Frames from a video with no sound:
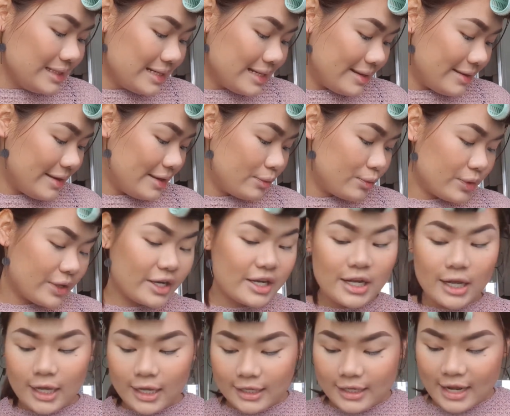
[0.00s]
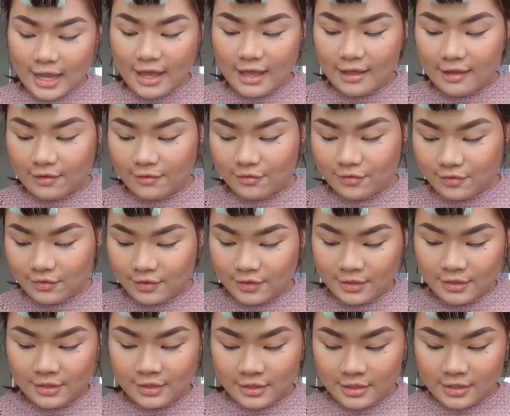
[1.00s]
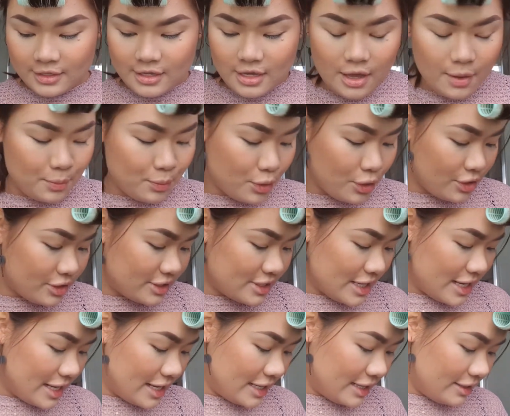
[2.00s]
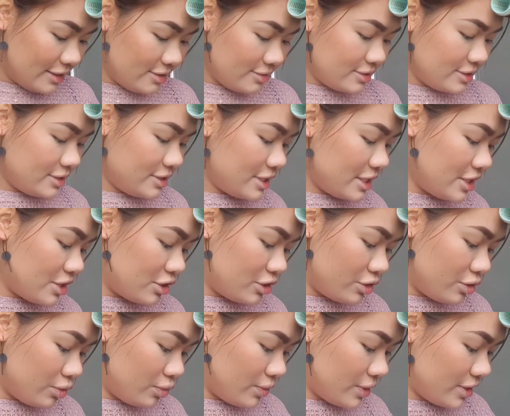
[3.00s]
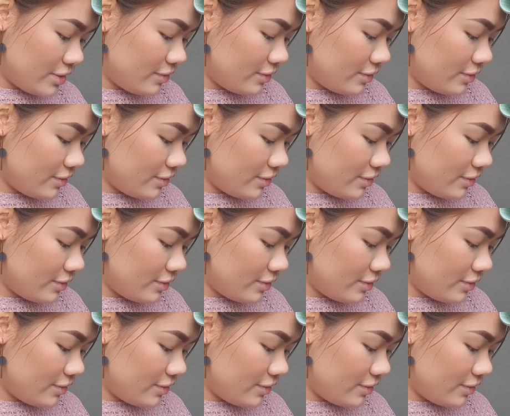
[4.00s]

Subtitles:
and we can't have a birthday dinner or whatever.